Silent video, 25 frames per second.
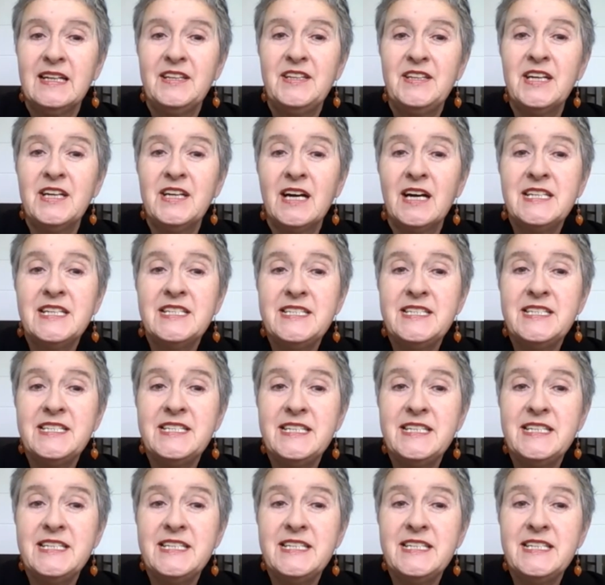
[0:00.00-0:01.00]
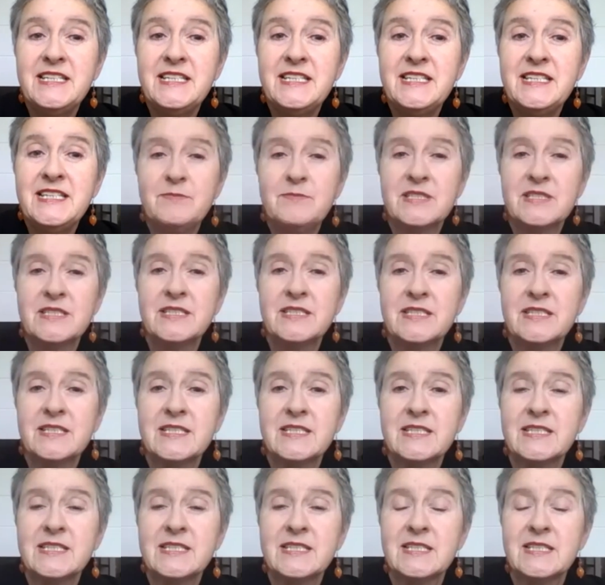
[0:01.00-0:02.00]
The idea that Muslims and
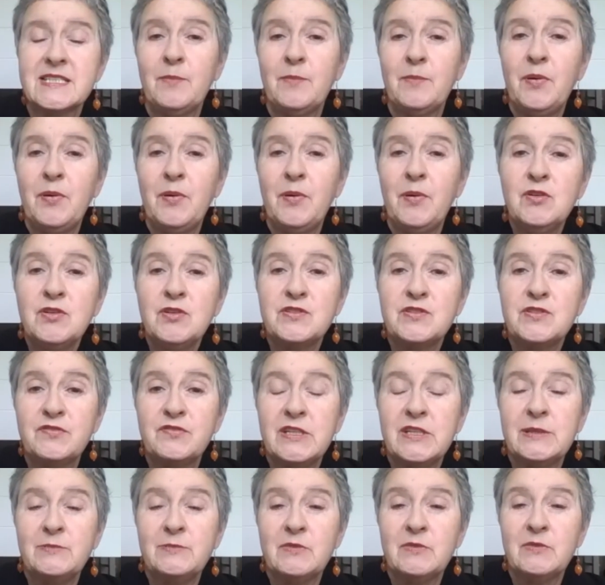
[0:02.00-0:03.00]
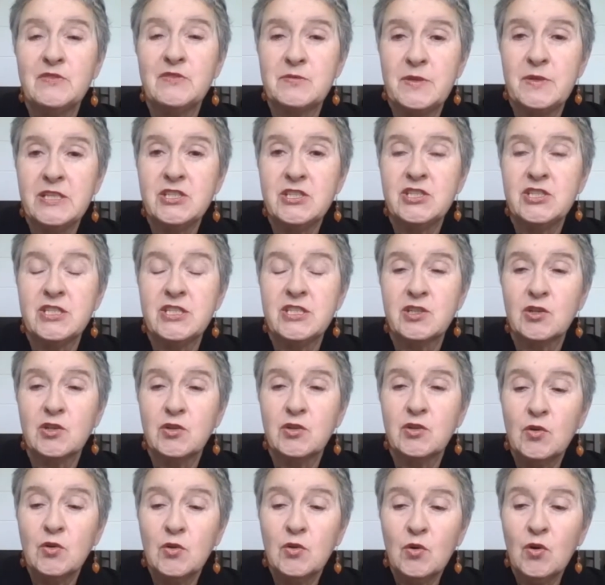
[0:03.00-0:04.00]
Islam oppose freedom of speech is a
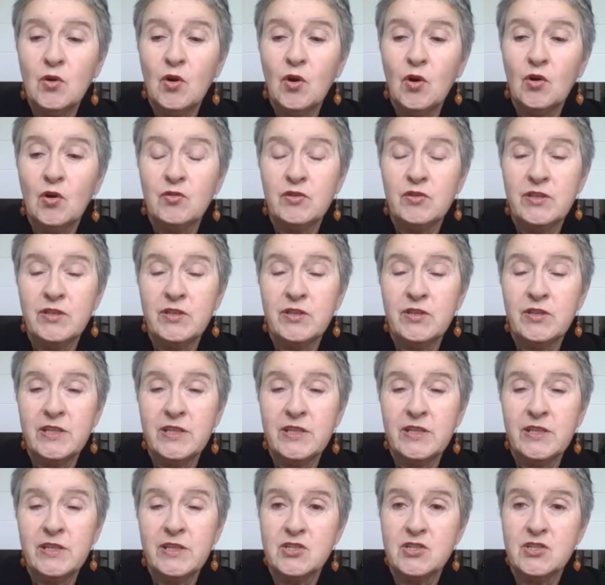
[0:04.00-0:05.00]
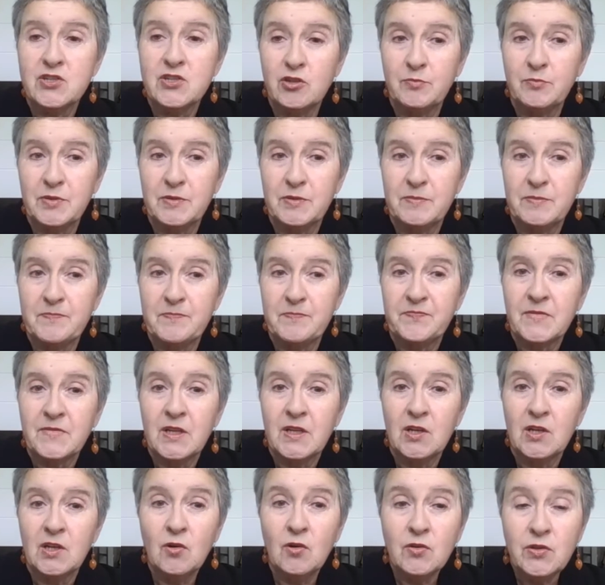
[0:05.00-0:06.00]
core Orientalist trope,
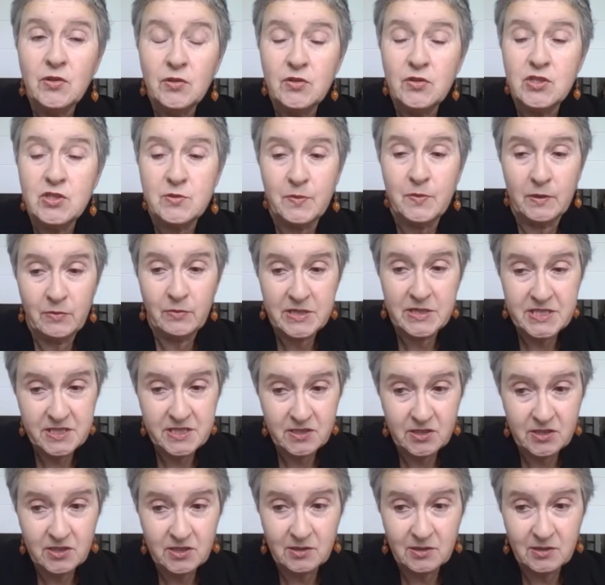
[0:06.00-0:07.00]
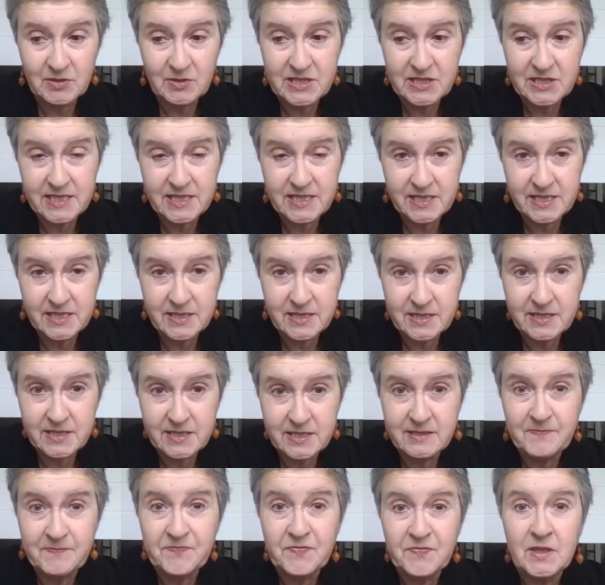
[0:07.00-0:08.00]
long used by Western
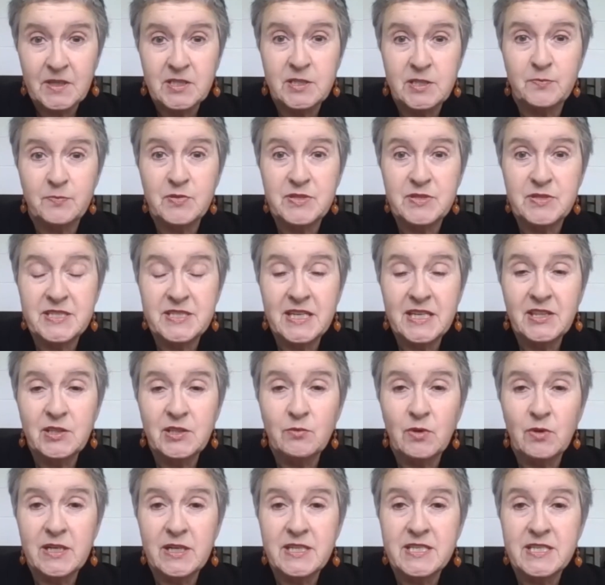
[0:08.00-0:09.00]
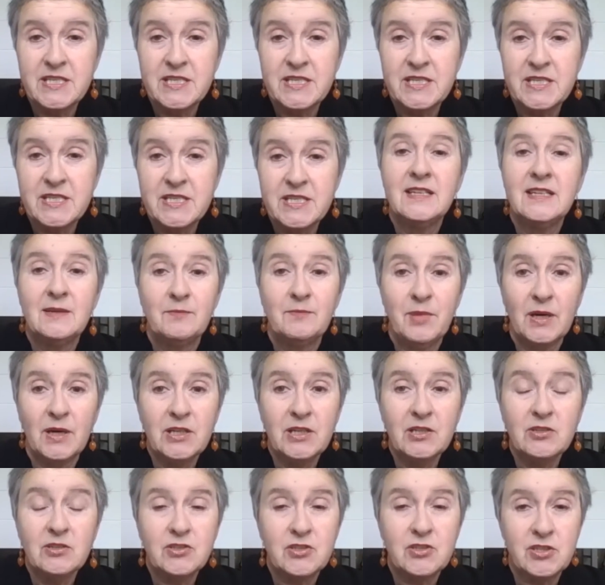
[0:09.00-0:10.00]
commentators to present the West, by
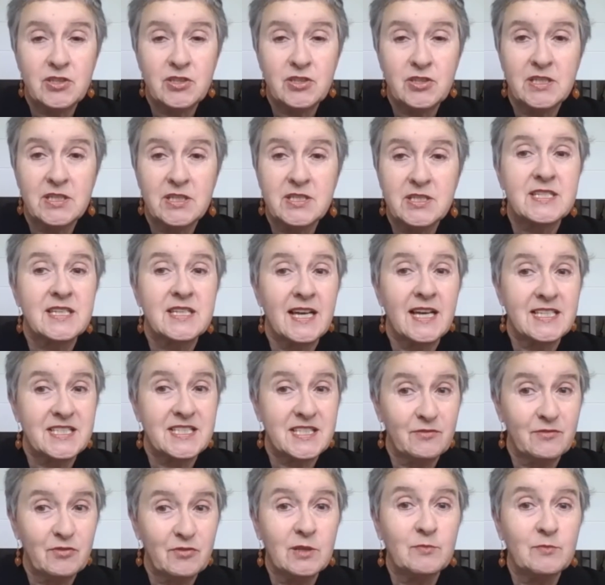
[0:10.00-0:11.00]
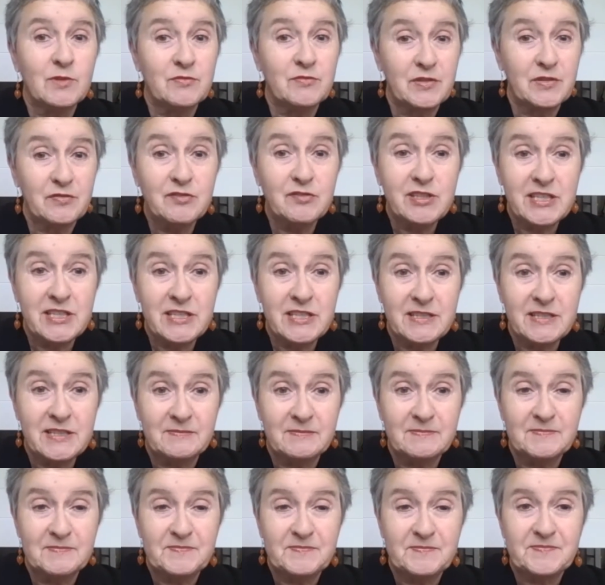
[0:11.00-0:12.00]
contrast, as the realm of the
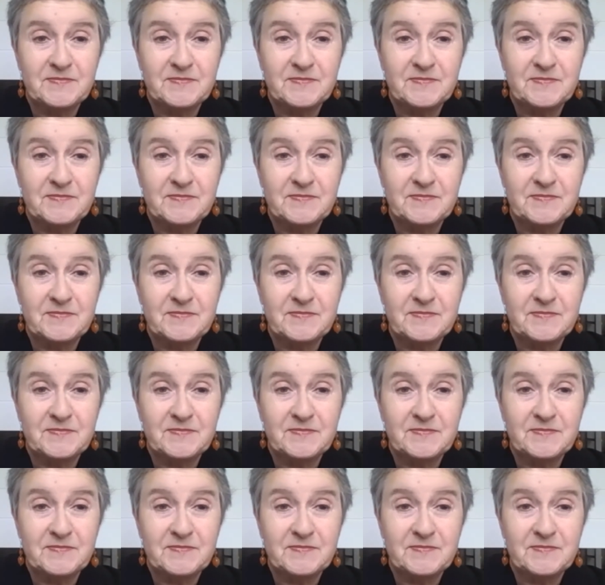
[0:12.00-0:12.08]
free.